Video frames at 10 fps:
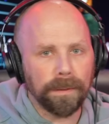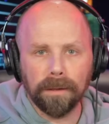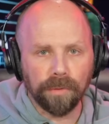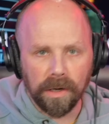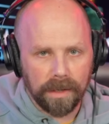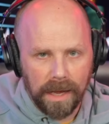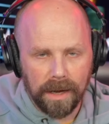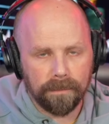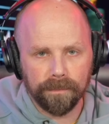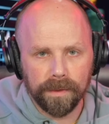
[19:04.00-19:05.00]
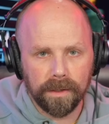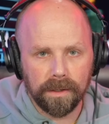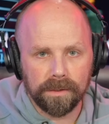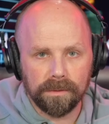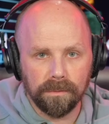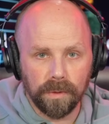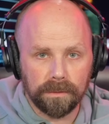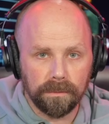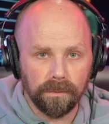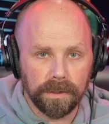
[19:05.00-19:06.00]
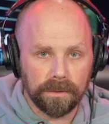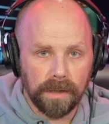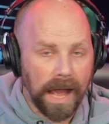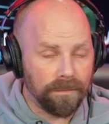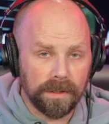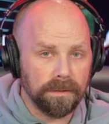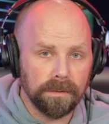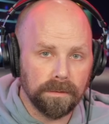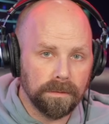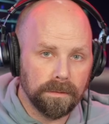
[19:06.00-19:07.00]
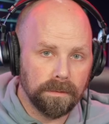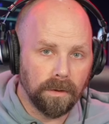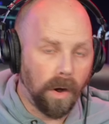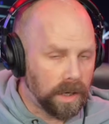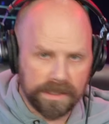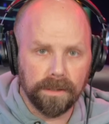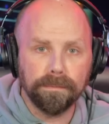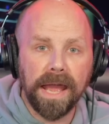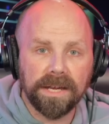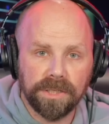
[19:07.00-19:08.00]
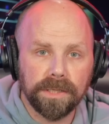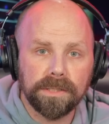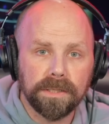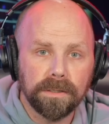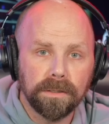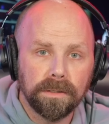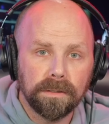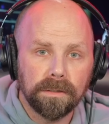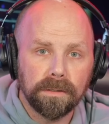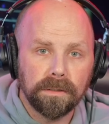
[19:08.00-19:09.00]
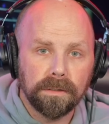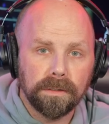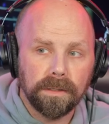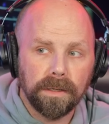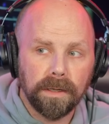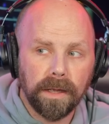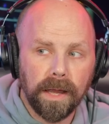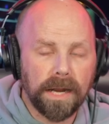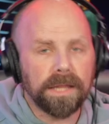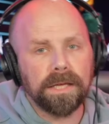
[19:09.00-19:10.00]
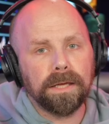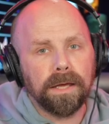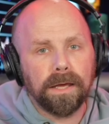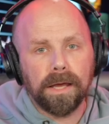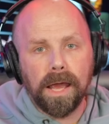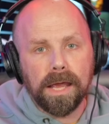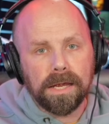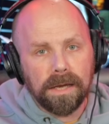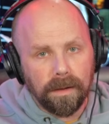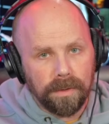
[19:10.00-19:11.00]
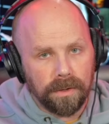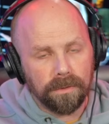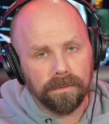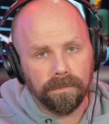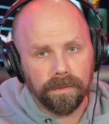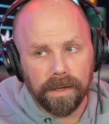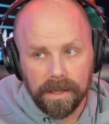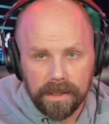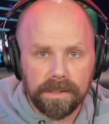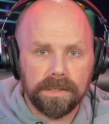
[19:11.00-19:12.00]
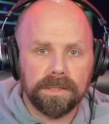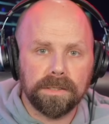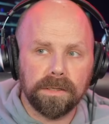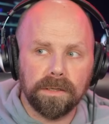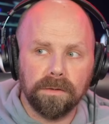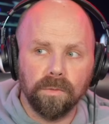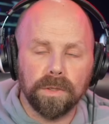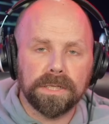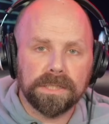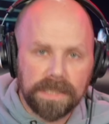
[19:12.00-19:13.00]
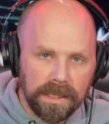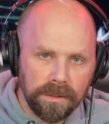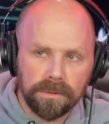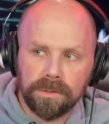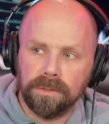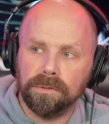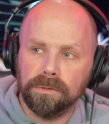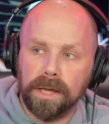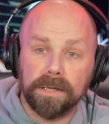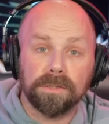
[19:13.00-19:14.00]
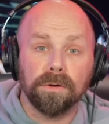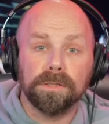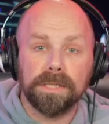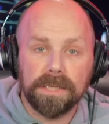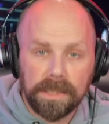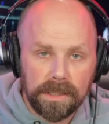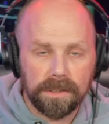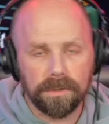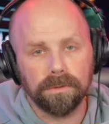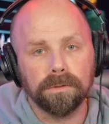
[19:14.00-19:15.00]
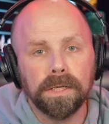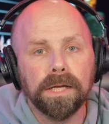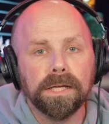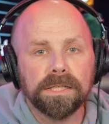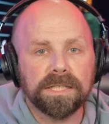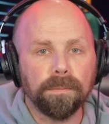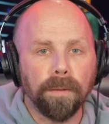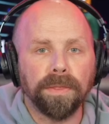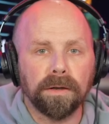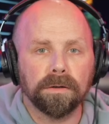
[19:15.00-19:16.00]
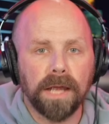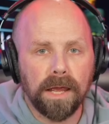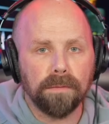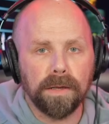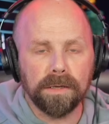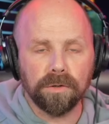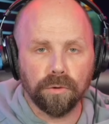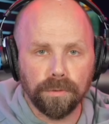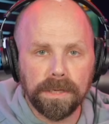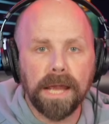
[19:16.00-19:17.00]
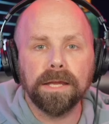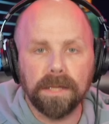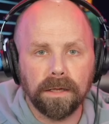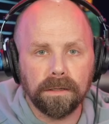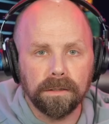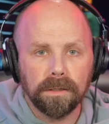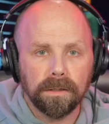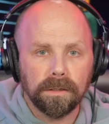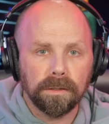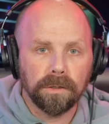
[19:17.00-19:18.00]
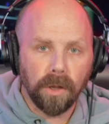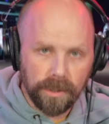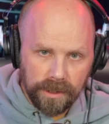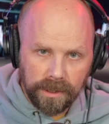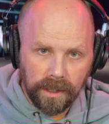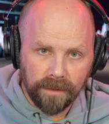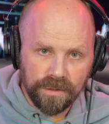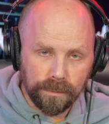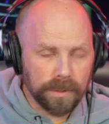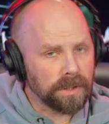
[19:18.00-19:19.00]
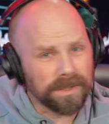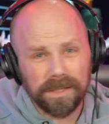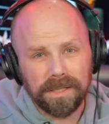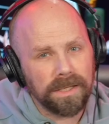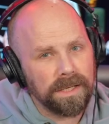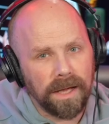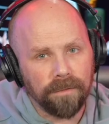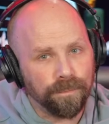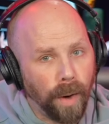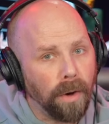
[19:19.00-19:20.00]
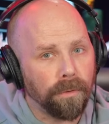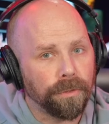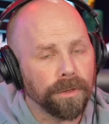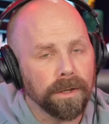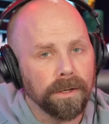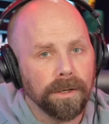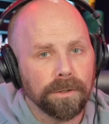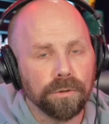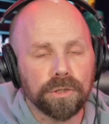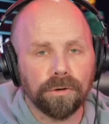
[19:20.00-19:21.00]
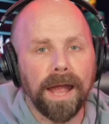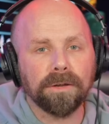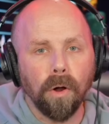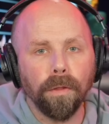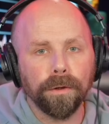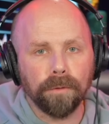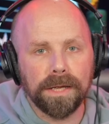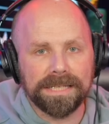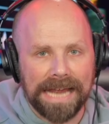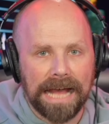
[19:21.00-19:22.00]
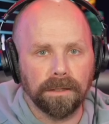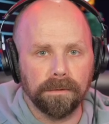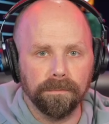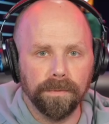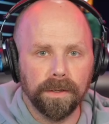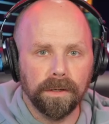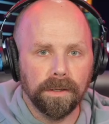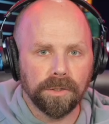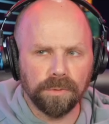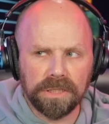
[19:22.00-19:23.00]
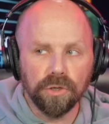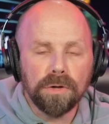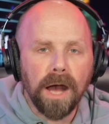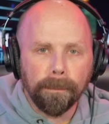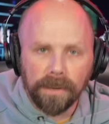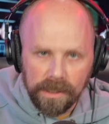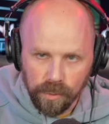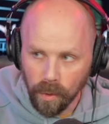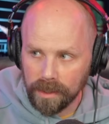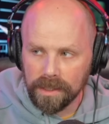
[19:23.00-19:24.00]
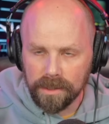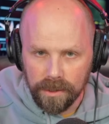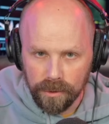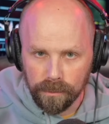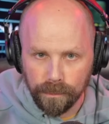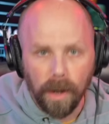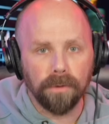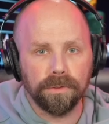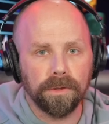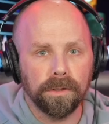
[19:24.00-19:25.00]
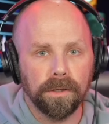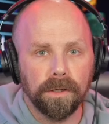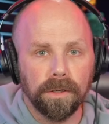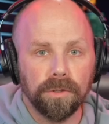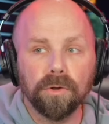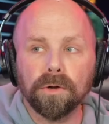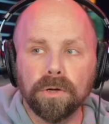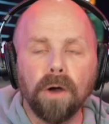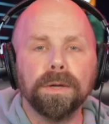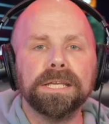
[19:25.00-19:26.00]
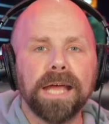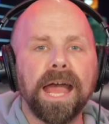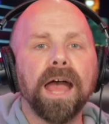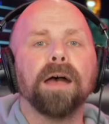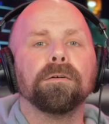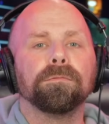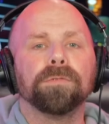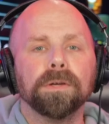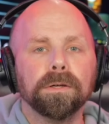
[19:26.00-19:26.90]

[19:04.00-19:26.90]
up their game and with having awesome matches. And I think AEW will continue to and is going to need to step up their game in creating larger than life superstars, because you need to have both to attract all the great talent. So with two companies working to do both, you're going to have